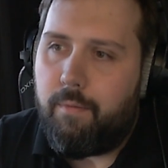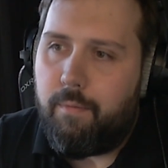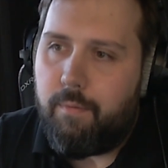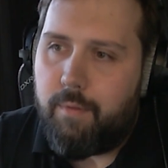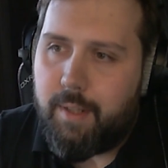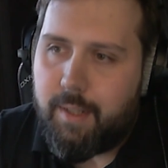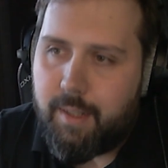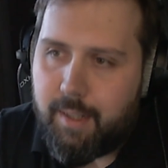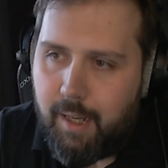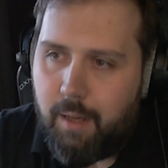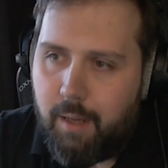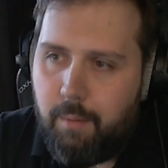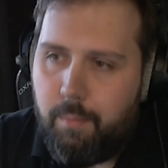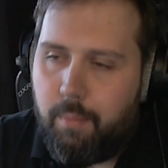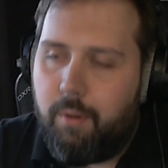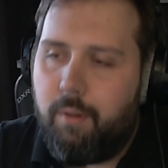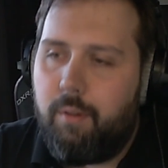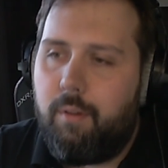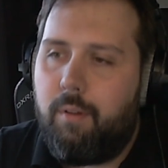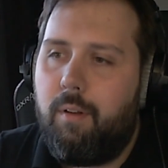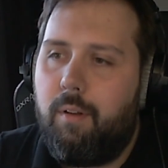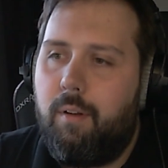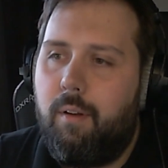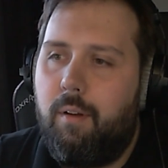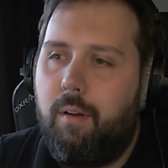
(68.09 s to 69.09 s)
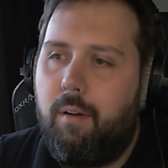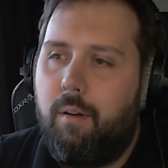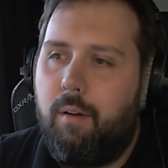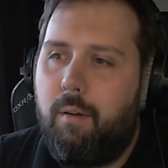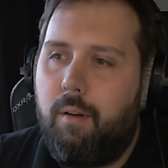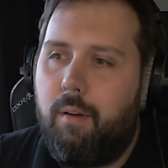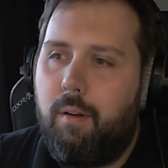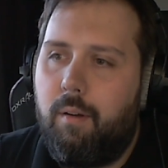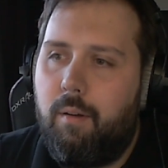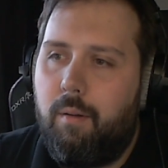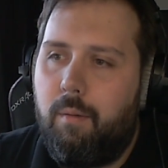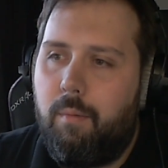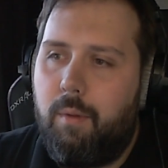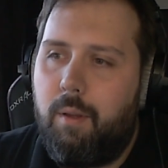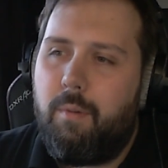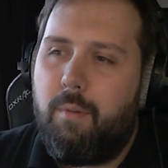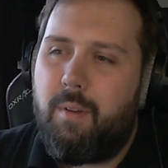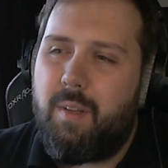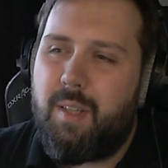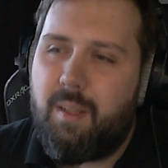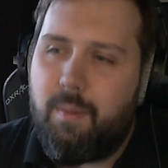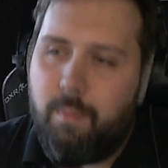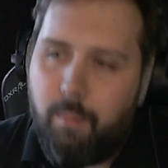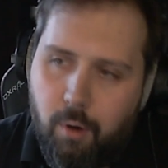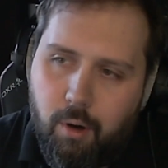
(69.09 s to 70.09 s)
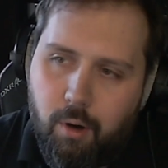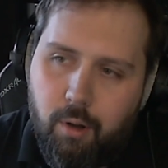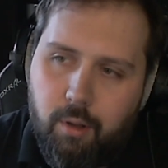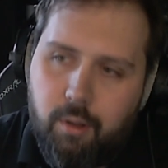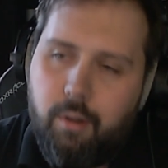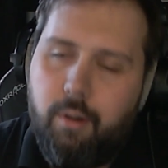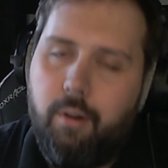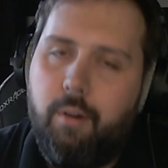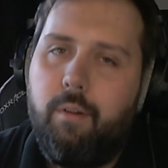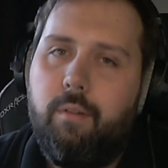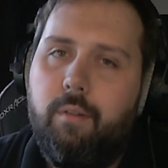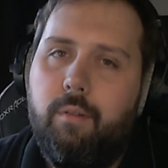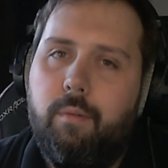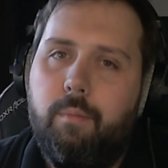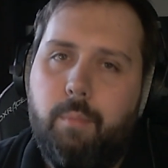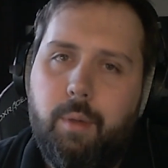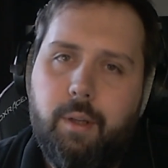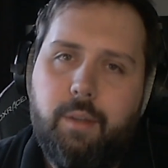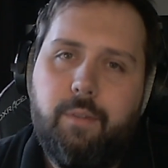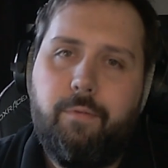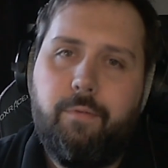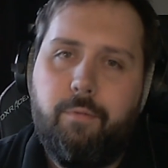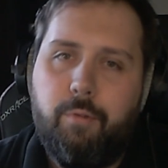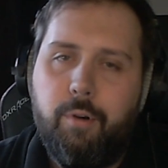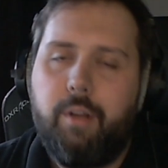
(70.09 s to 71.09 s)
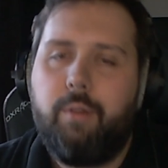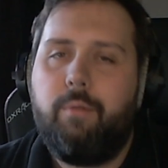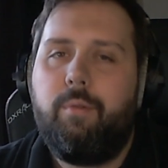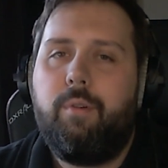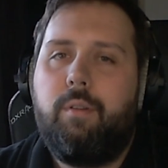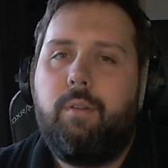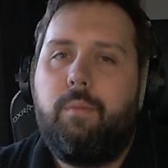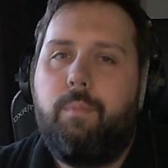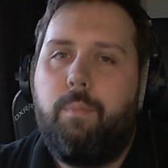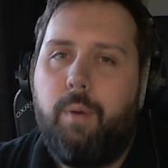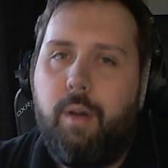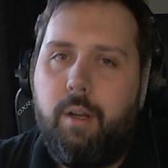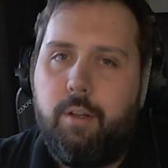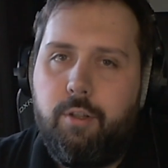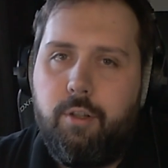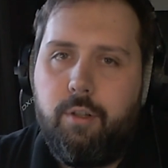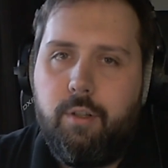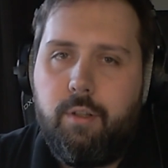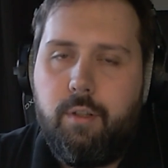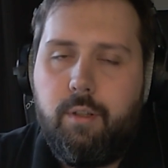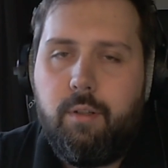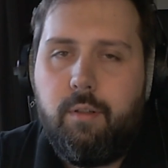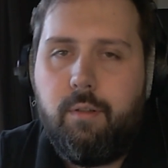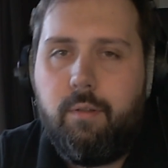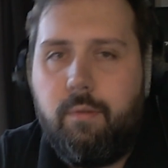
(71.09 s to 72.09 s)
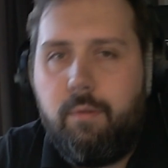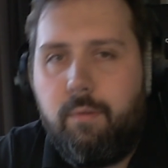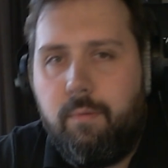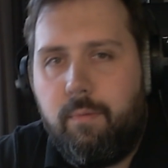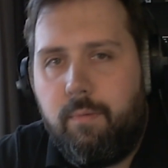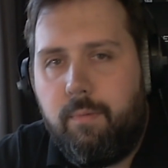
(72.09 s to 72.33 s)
stable uh, smaller but frequent patches